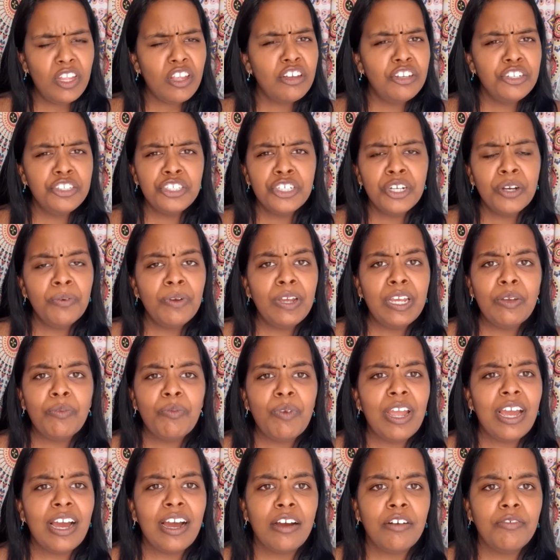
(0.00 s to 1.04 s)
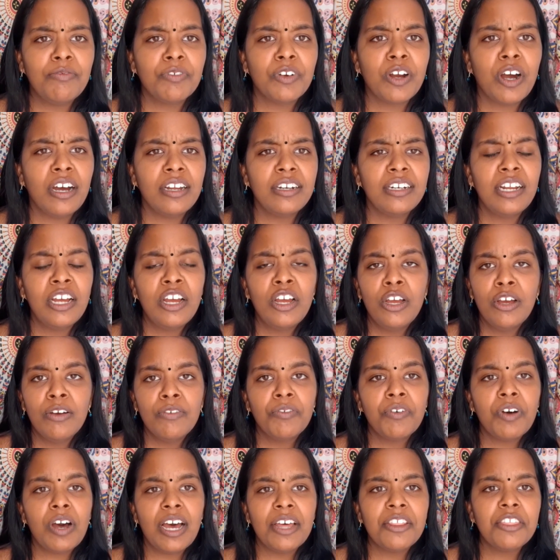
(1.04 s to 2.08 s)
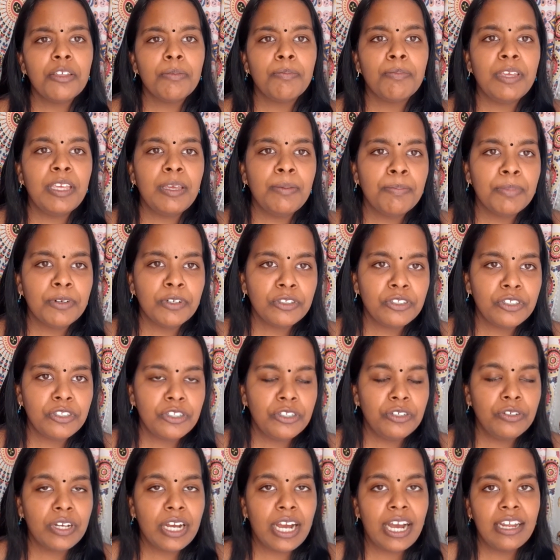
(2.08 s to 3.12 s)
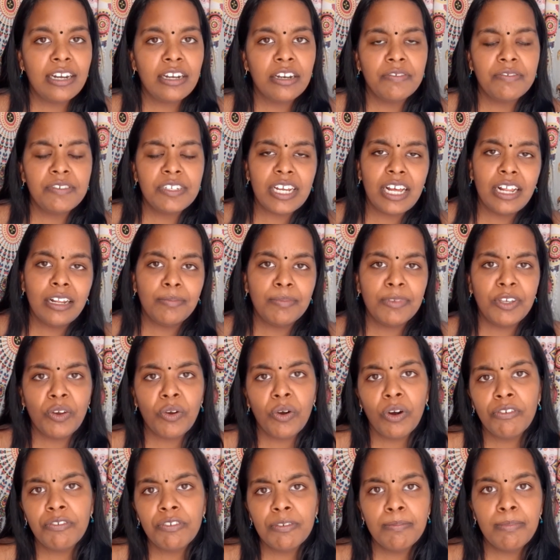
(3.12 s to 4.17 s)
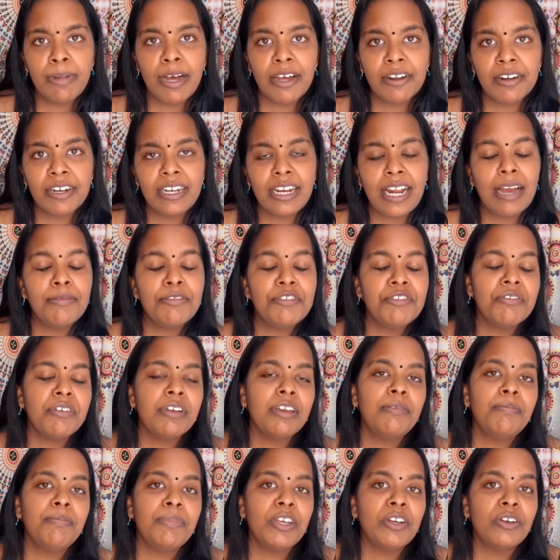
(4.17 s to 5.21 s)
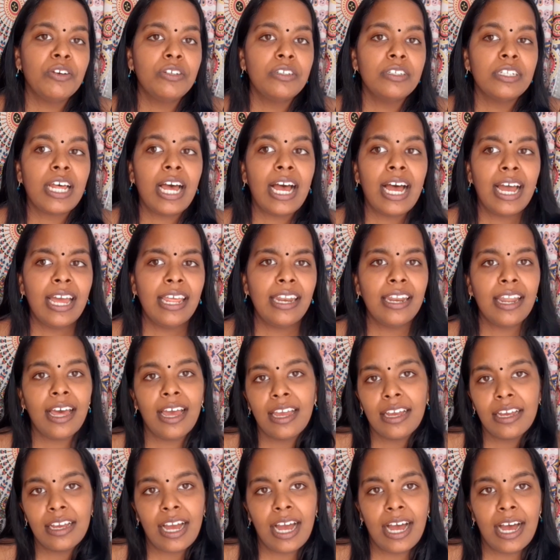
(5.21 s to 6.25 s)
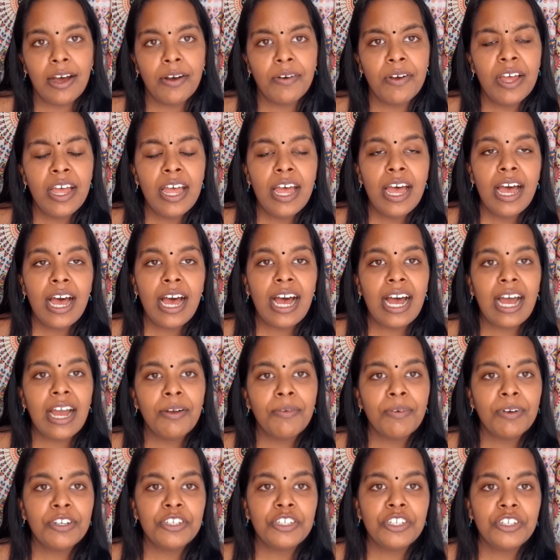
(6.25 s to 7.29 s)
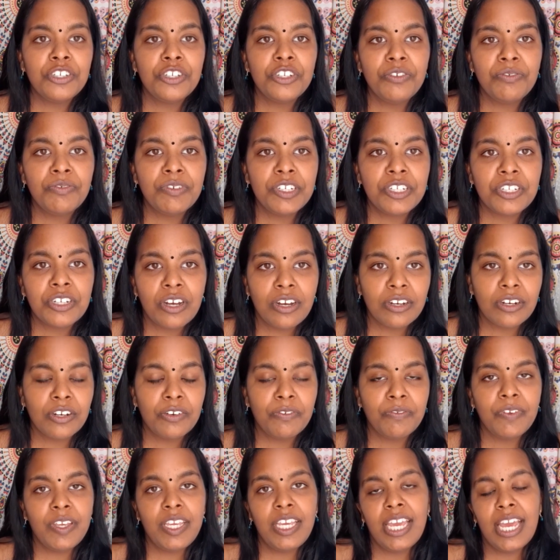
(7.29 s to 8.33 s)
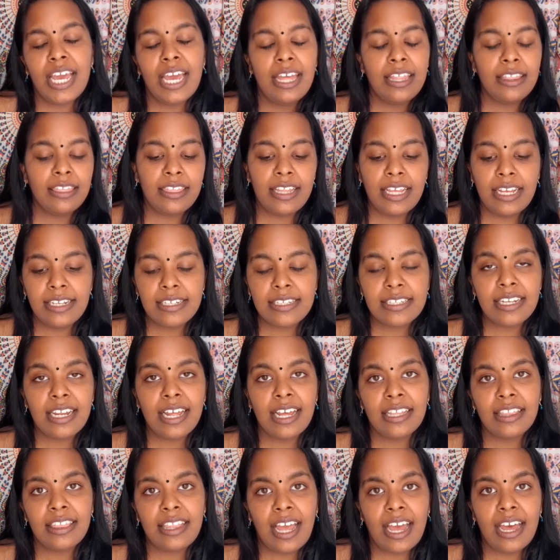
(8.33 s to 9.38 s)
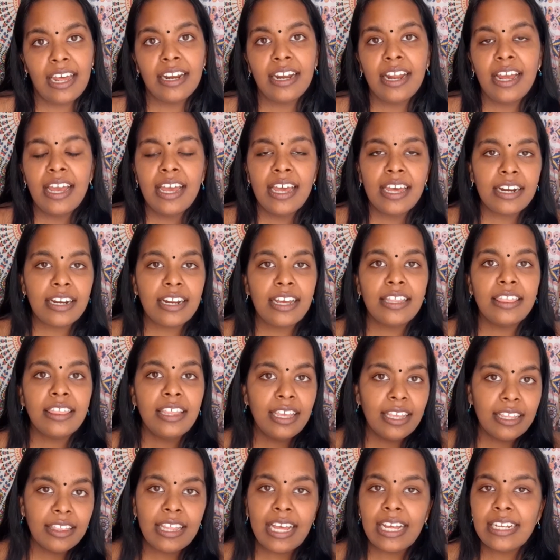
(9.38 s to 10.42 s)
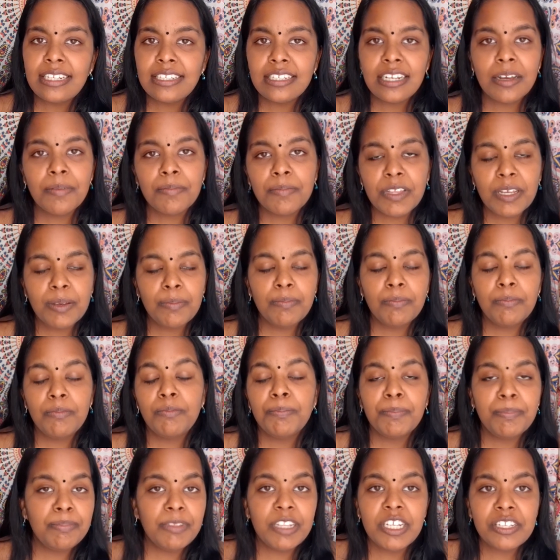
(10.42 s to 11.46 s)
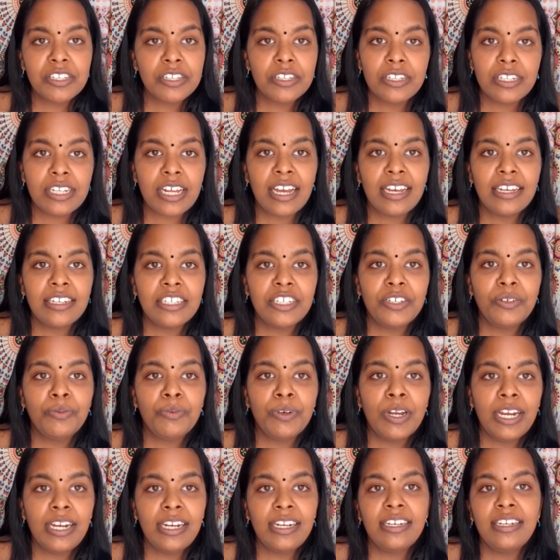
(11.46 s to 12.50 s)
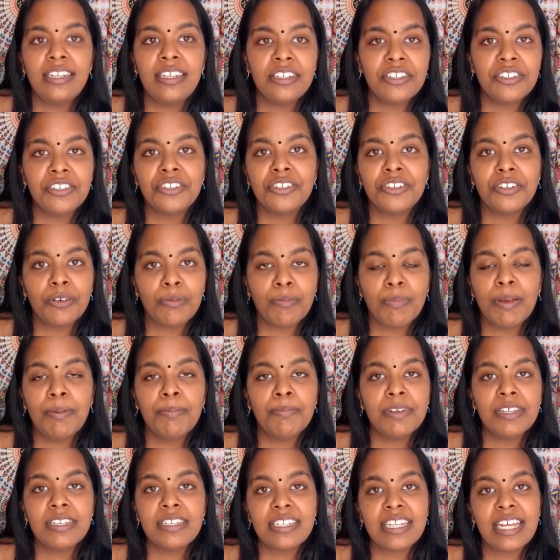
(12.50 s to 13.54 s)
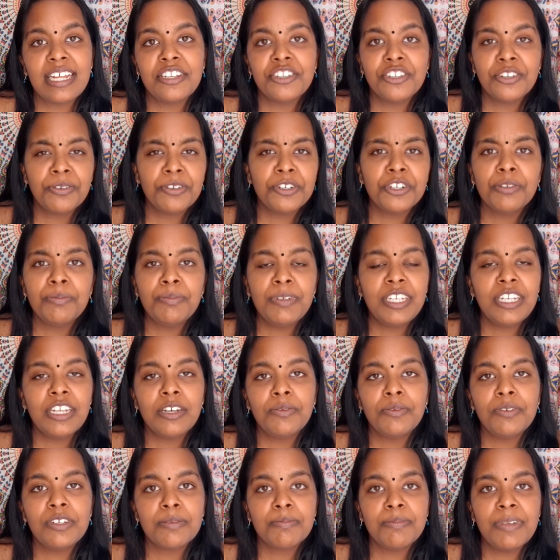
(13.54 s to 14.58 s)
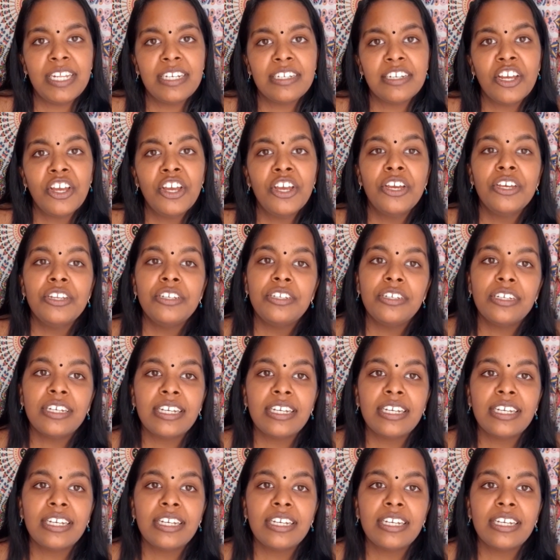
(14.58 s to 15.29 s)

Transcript: showing where I've gone for other people to kind of tell me off about it. I'm doing it because I like how I want to do photography and things like that. And I think that's something the society really needs to remember, is that social media was meant to